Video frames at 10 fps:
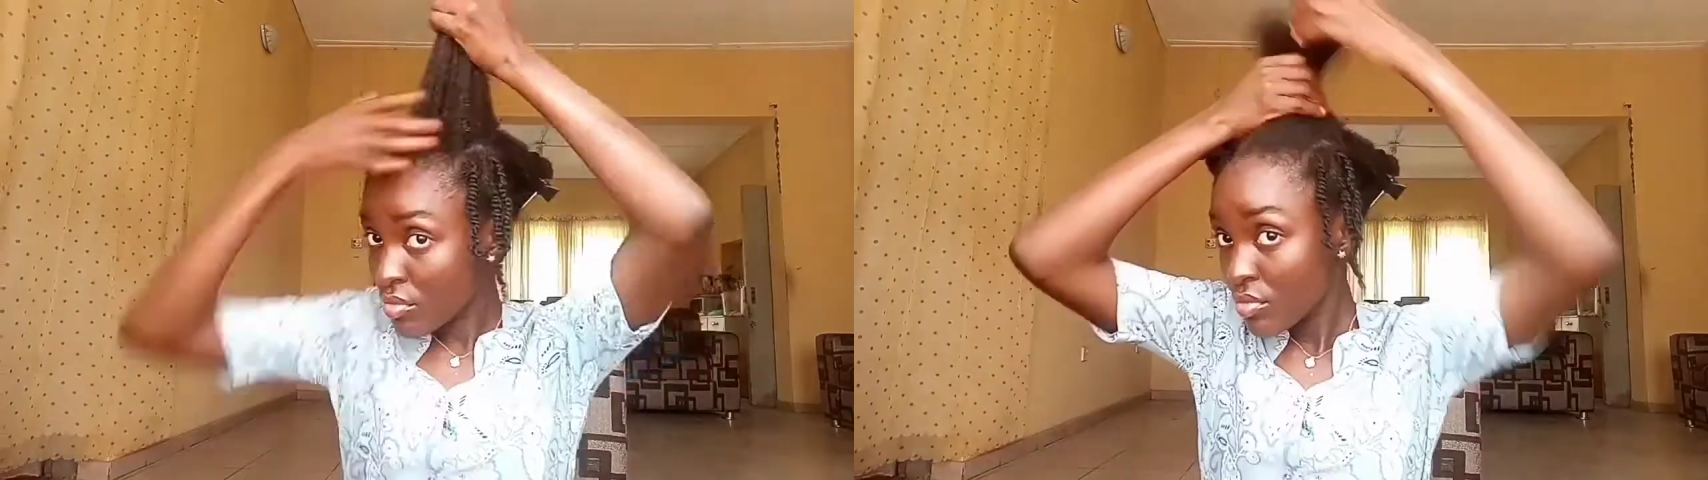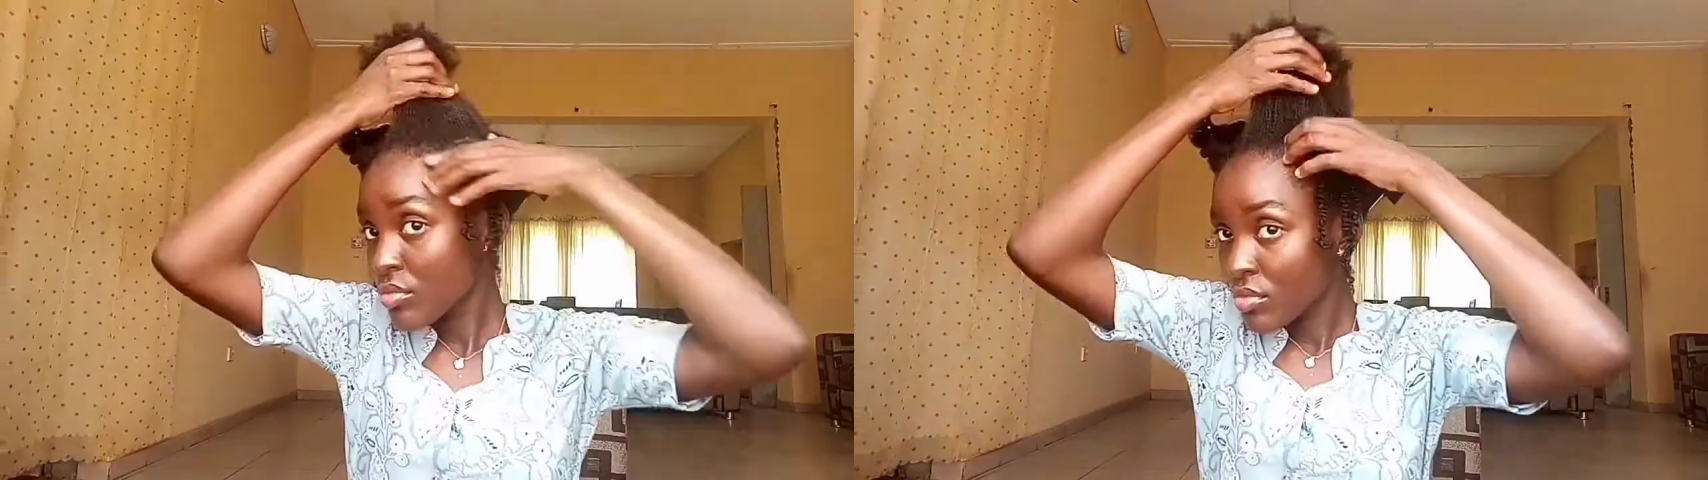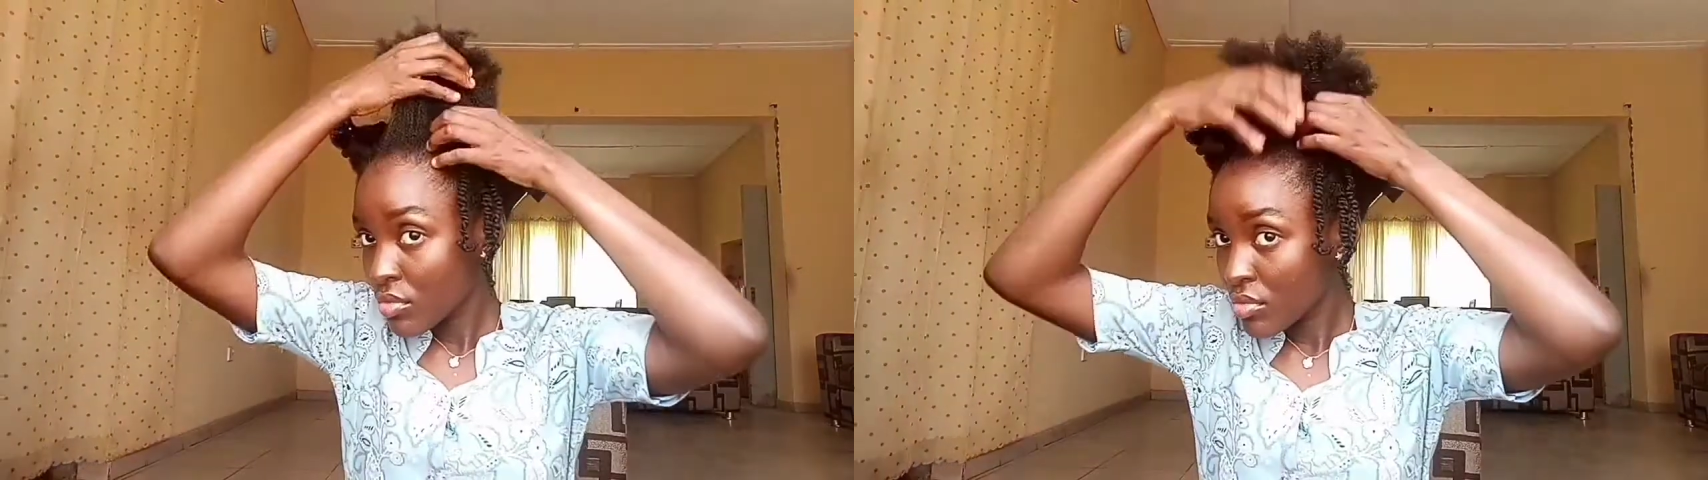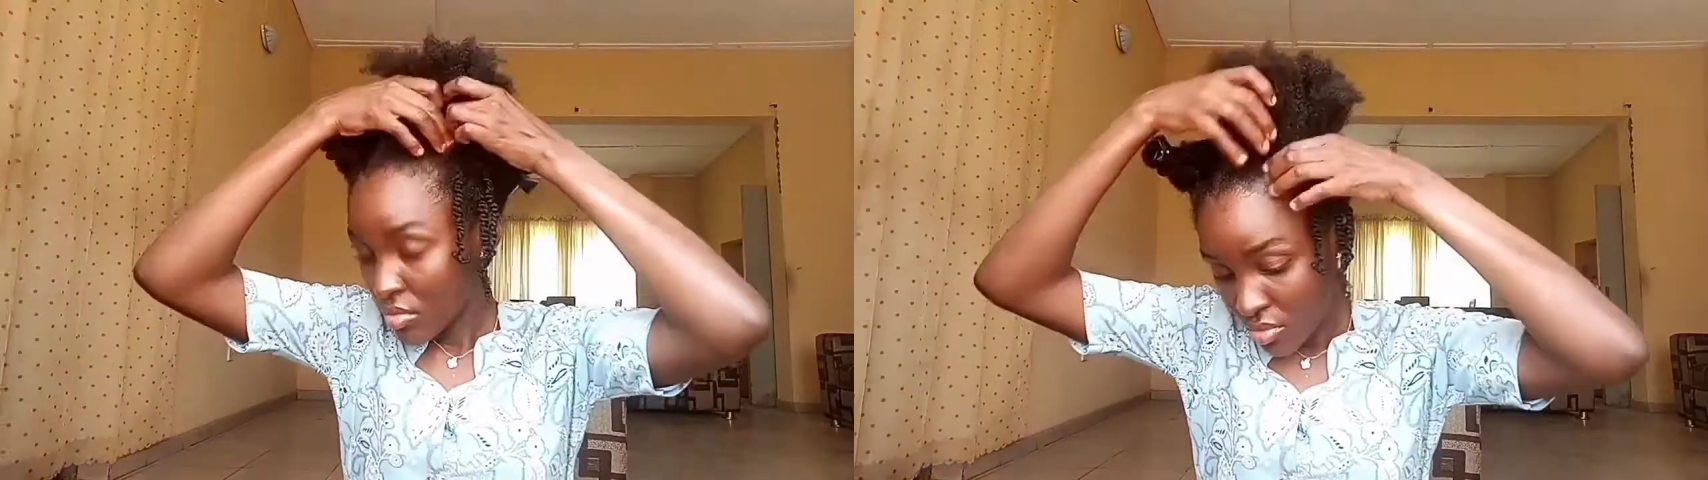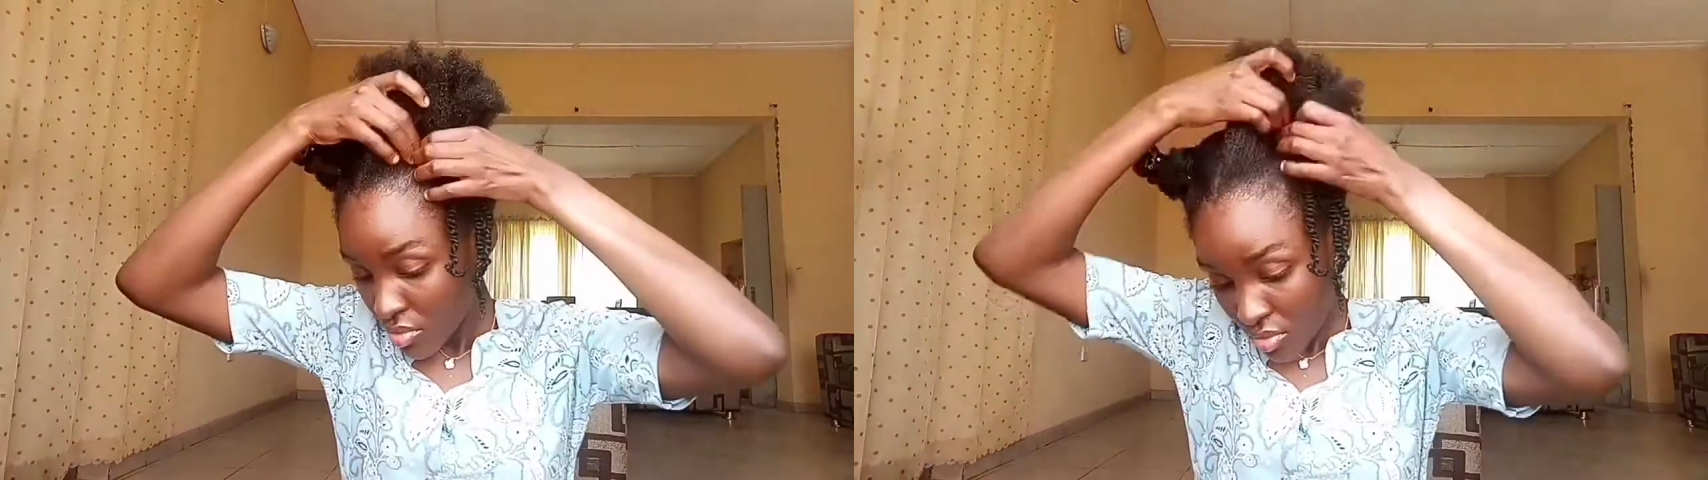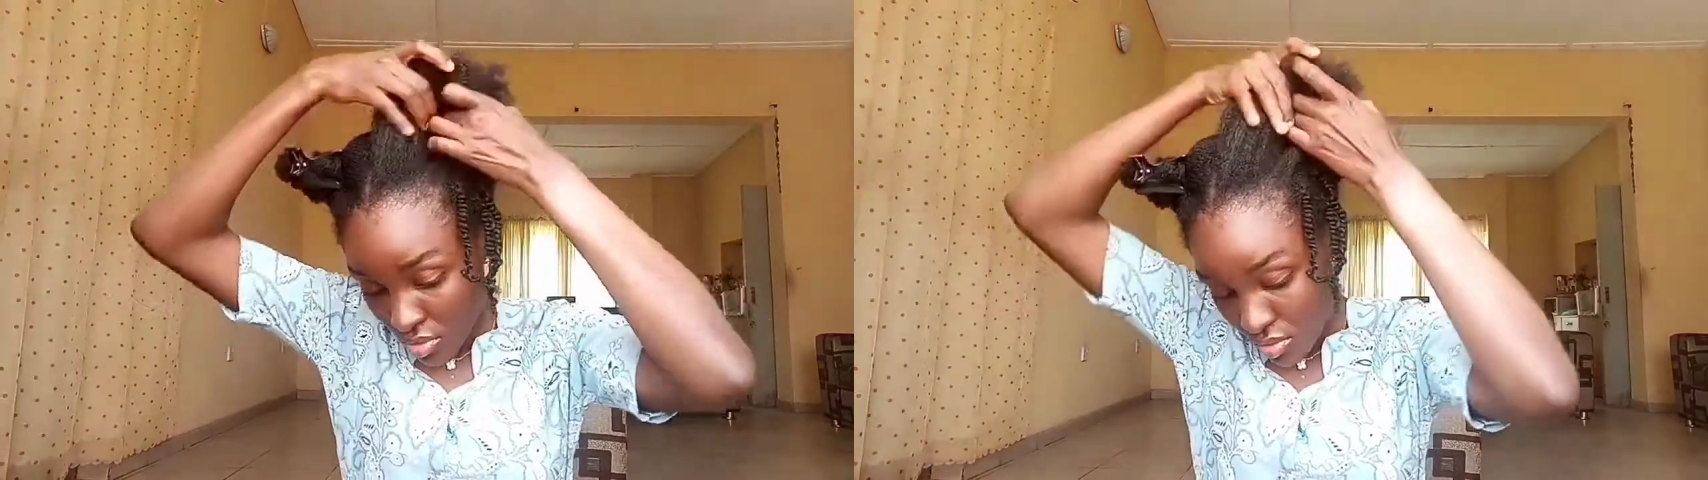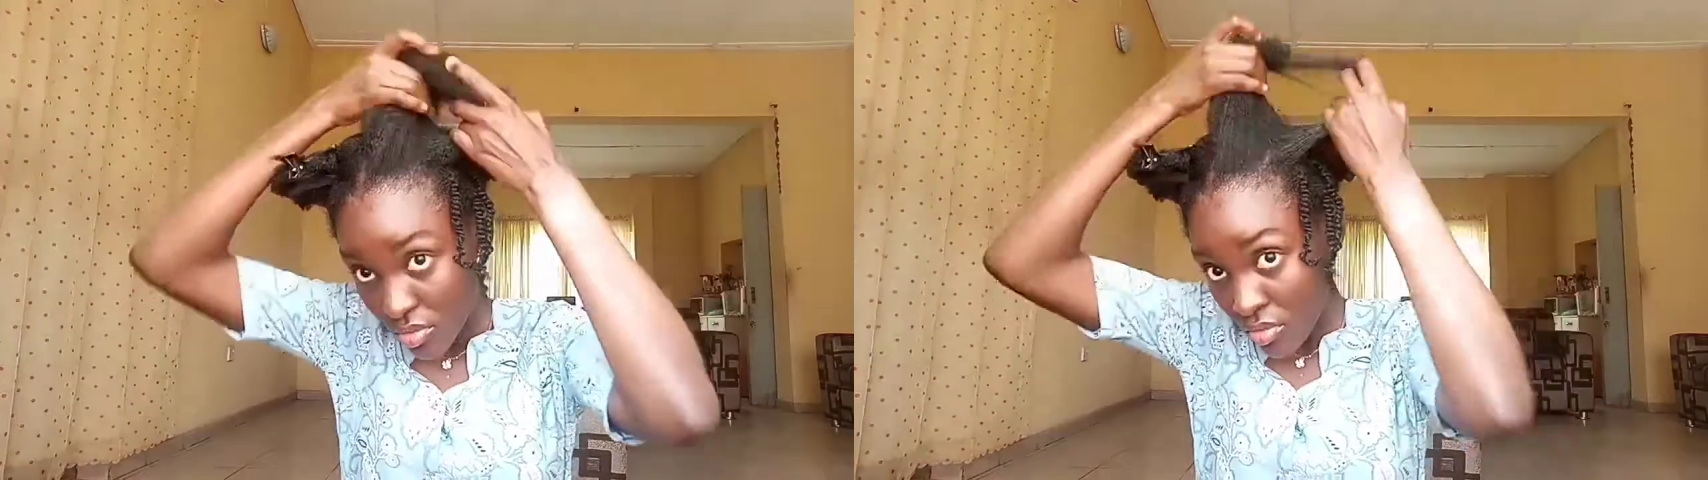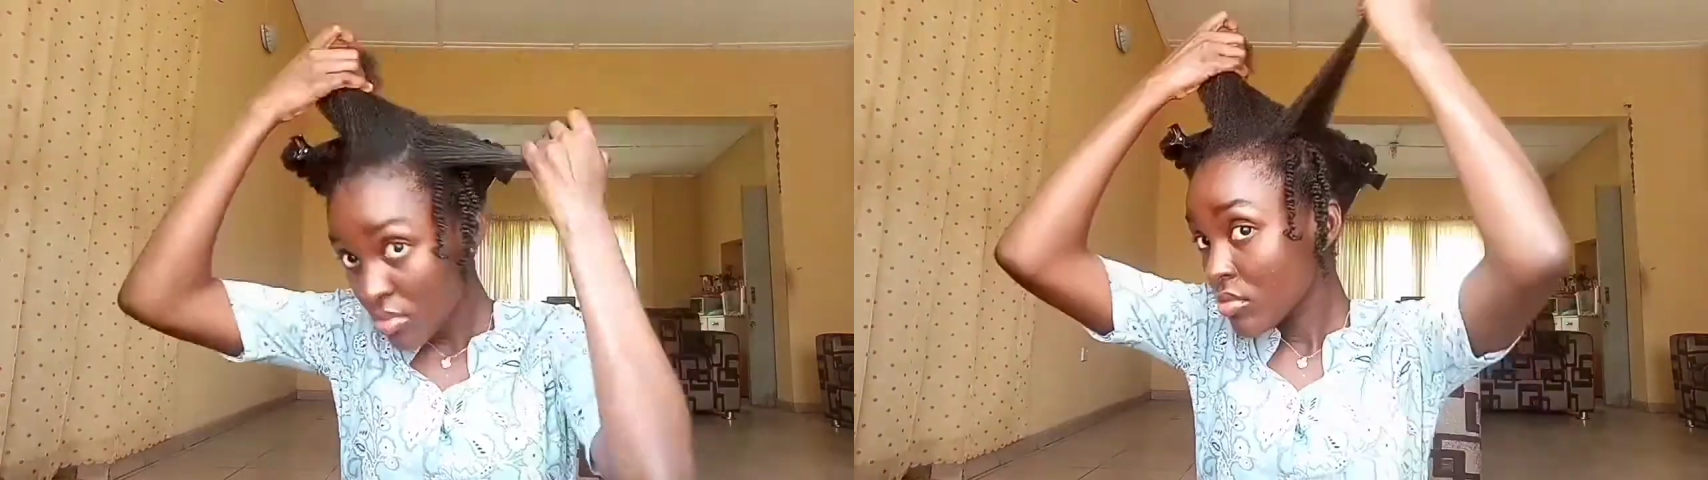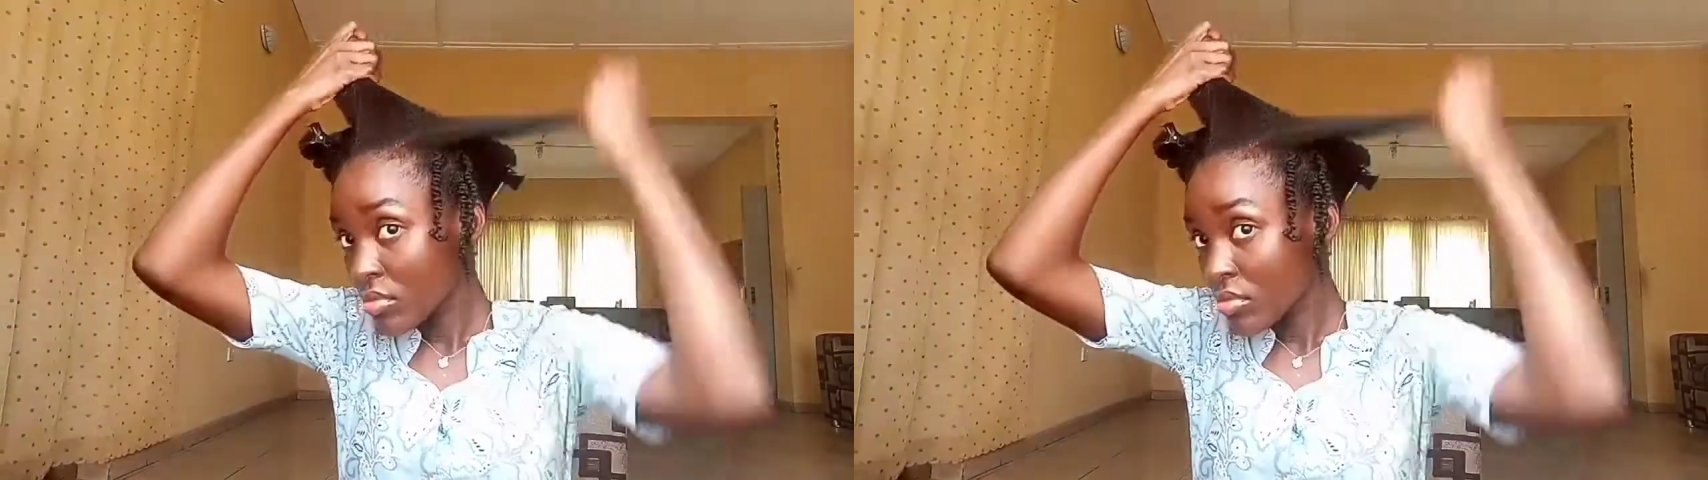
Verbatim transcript: so you can vote for the types of